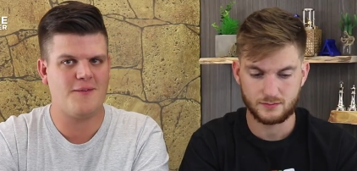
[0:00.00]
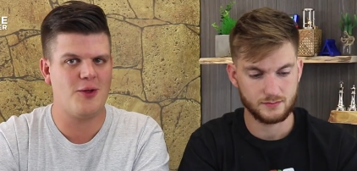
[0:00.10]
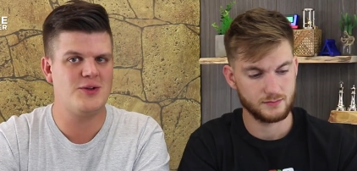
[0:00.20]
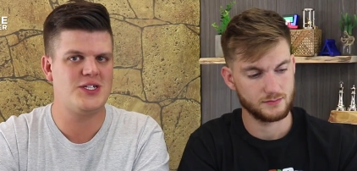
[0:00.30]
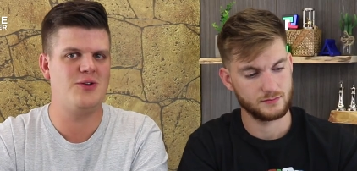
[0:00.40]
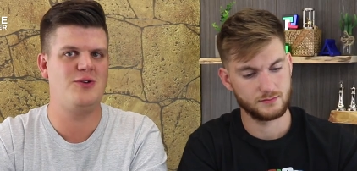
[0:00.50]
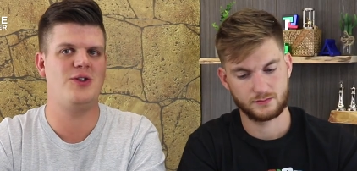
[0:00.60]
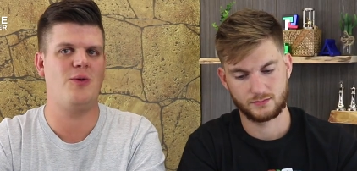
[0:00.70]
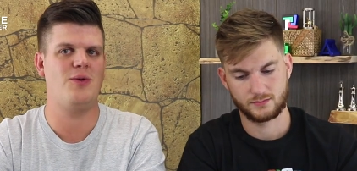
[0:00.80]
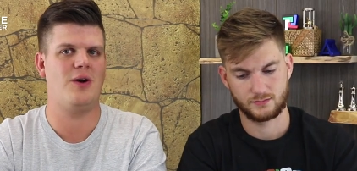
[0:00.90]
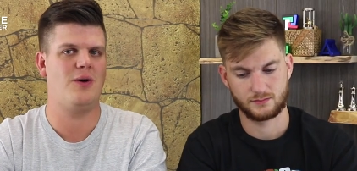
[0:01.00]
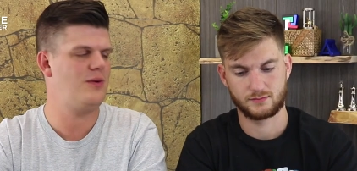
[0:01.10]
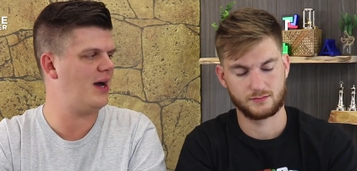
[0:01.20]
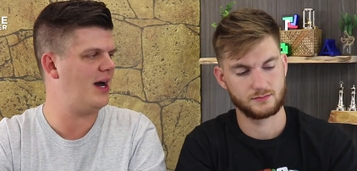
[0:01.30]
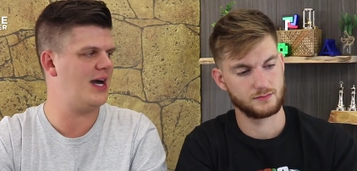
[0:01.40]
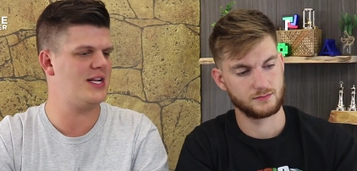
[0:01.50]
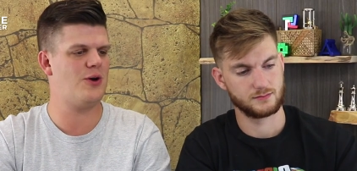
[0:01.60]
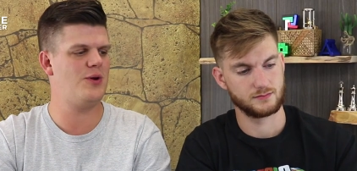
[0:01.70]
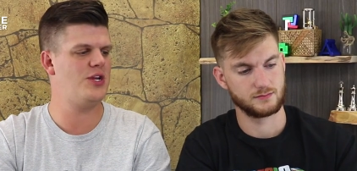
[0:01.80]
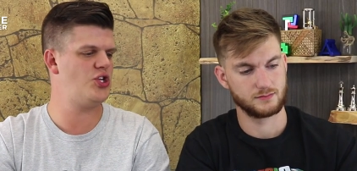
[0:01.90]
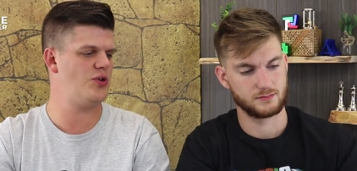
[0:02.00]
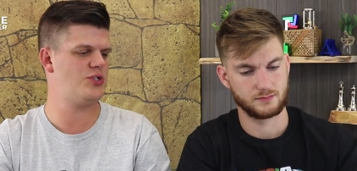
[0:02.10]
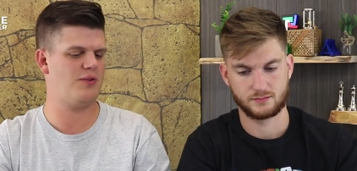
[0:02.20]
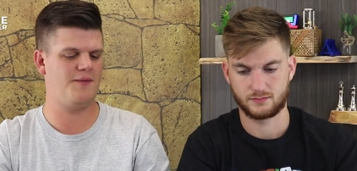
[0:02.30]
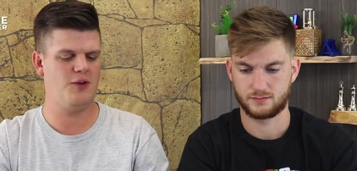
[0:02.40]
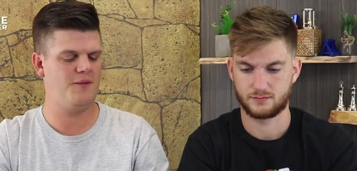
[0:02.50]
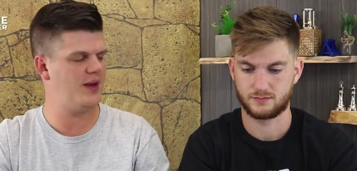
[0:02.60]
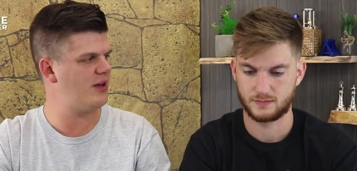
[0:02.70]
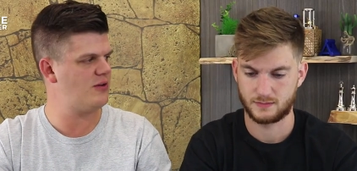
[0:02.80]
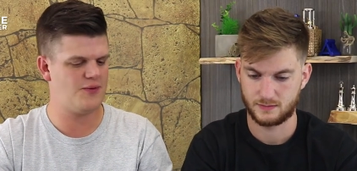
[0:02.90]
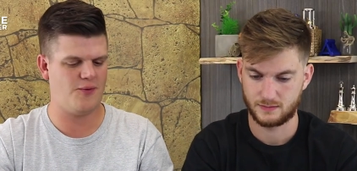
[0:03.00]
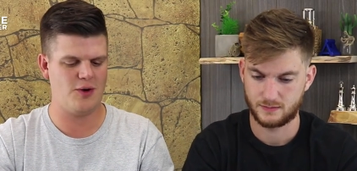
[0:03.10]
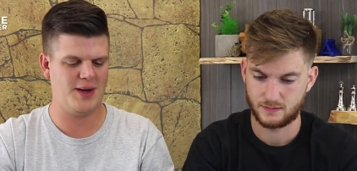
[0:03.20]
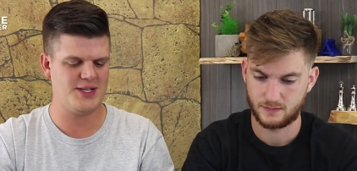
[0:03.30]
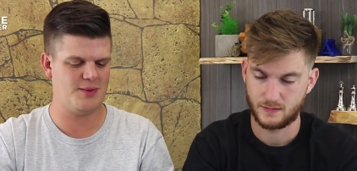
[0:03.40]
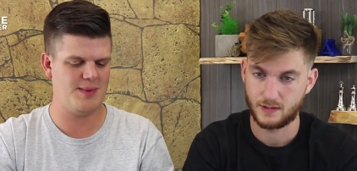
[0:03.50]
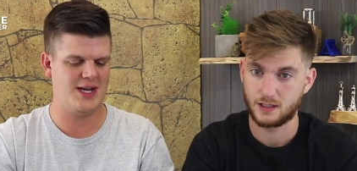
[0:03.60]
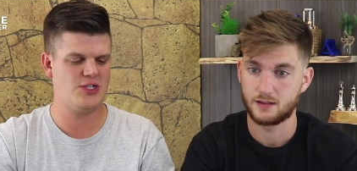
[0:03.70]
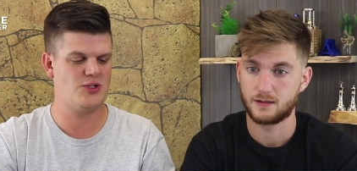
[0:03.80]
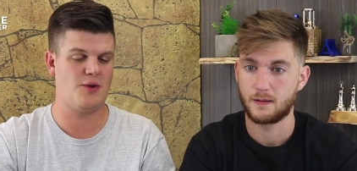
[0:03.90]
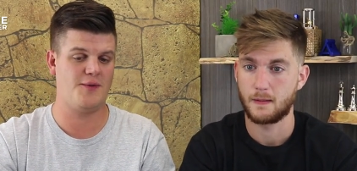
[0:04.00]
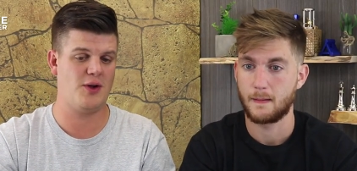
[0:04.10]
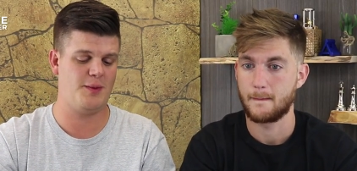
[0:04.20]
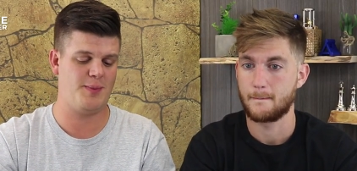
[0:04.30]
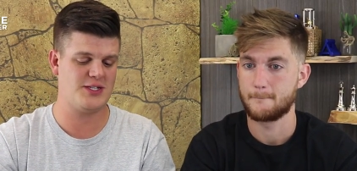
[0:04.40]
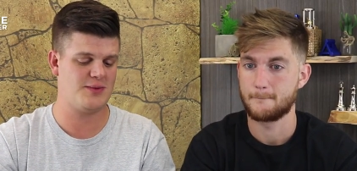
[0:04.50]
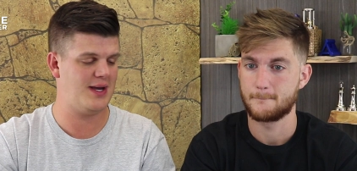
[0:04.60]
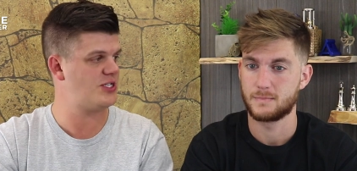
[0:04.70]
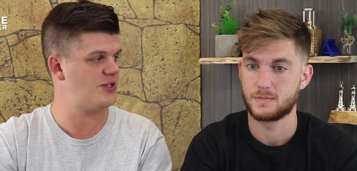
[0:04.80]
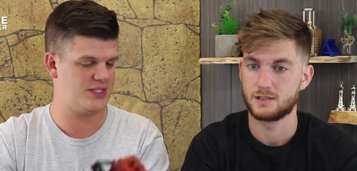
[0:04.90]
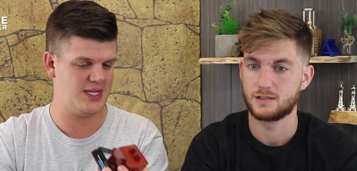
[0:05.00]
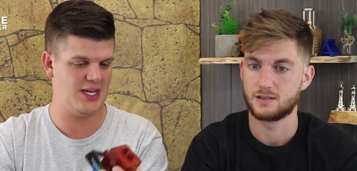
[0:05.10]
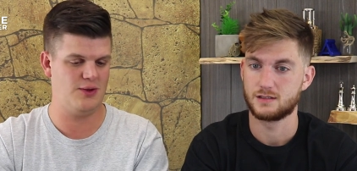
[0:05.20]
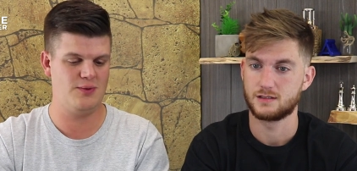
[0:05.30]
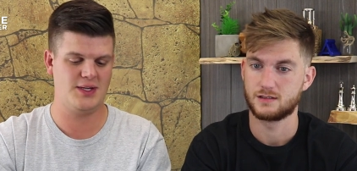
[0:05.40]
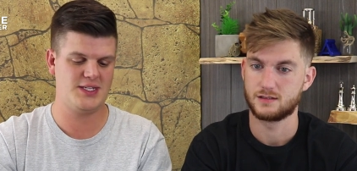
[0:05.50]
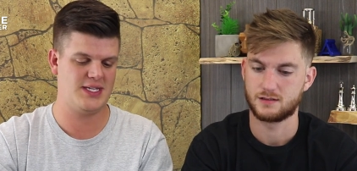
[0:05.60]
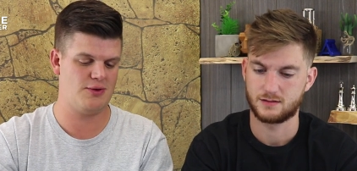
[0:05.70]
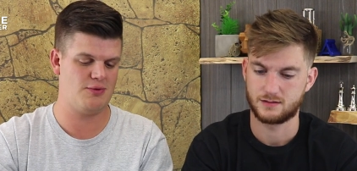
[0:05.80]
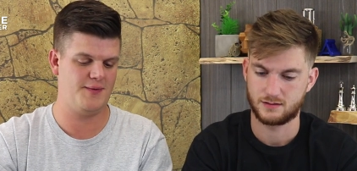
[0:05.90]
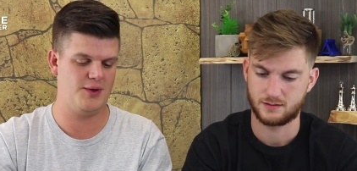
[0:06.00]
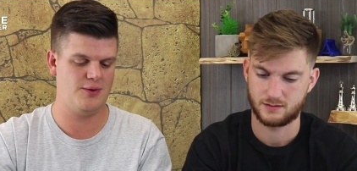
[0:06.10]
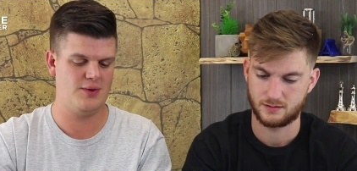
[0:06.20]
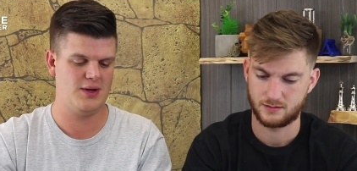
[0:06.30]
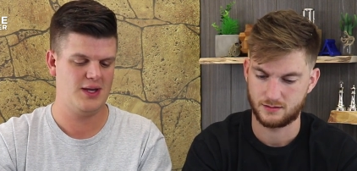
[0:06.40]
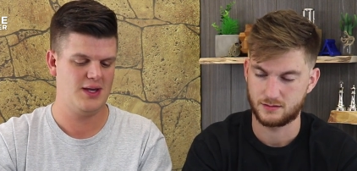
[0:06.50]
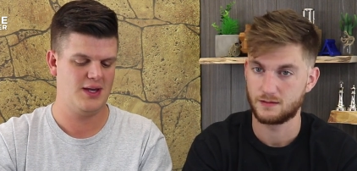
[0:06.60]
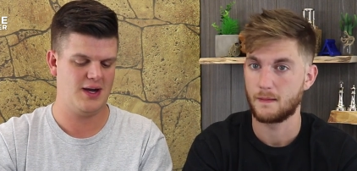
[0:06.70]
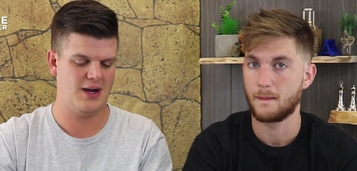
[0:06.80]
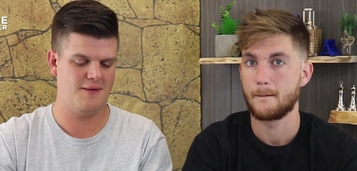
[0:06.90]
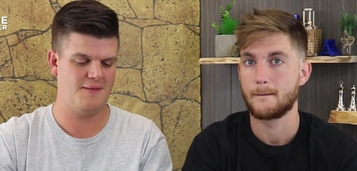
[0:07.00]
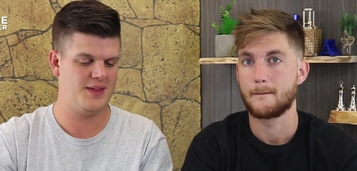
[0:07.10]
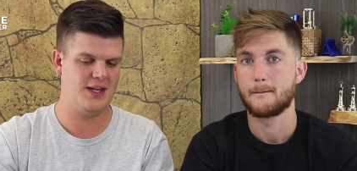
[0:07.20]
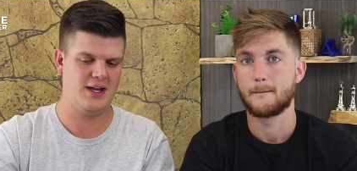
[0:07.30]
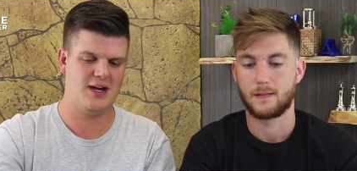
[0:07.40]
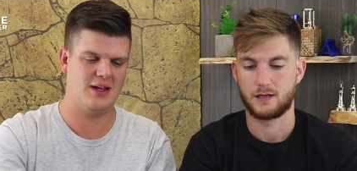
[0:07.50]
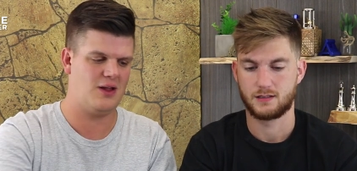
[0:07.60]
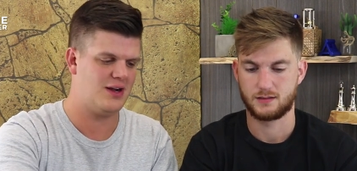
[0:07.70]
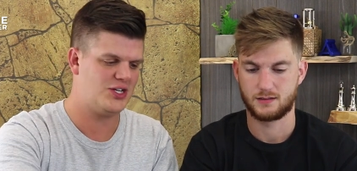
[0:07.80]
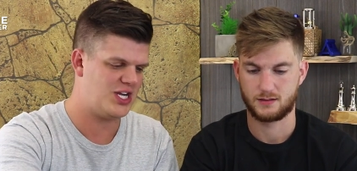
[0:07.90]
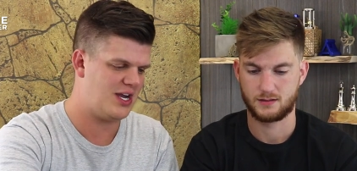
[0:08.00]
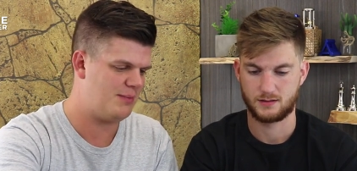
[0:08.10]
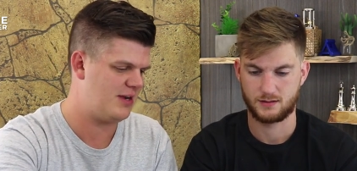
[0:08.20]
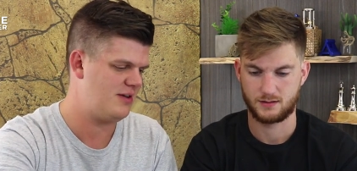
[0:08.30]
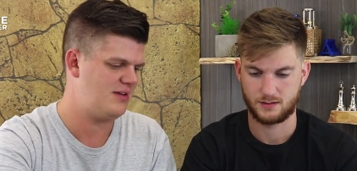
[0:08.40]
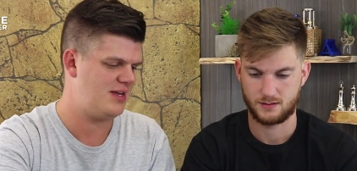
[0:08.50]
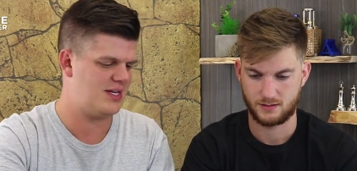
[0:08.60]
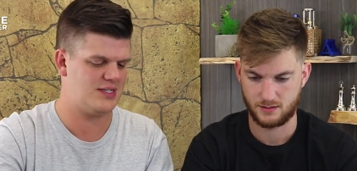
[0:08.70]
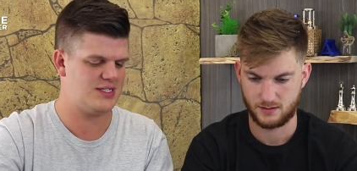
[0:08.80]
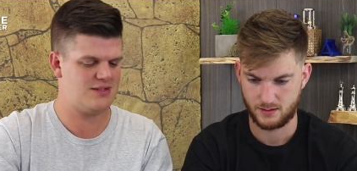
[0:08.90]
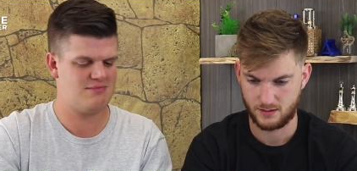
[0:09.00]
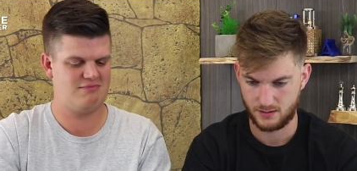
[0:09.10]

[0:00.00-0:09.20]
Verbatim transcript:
Speaker 1: for those of you who don't know, uh, Tony shoots review videos for Puzzle Master. So if you're on the Puzzle Master site, you will see a review of the uh, Logjam here. And